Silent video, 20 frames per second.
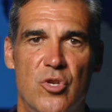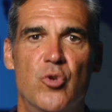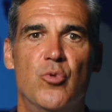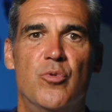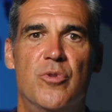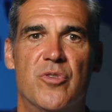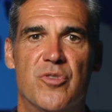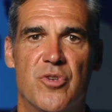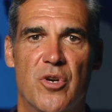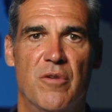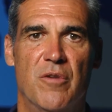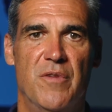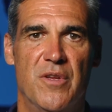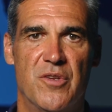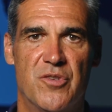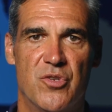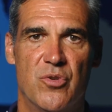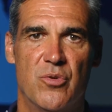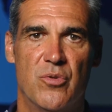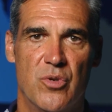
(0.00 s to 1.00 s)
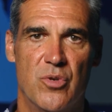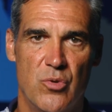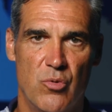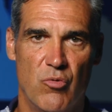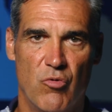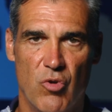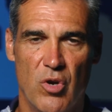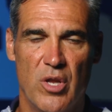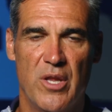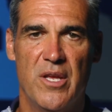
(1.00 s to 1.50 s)
You deserve this. You're, you're
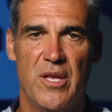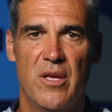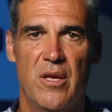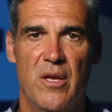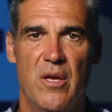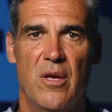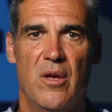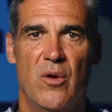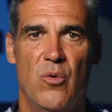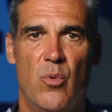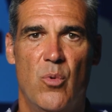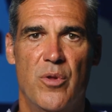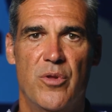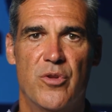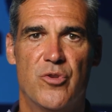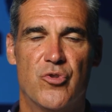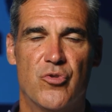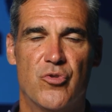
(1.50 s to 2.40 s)
really one of the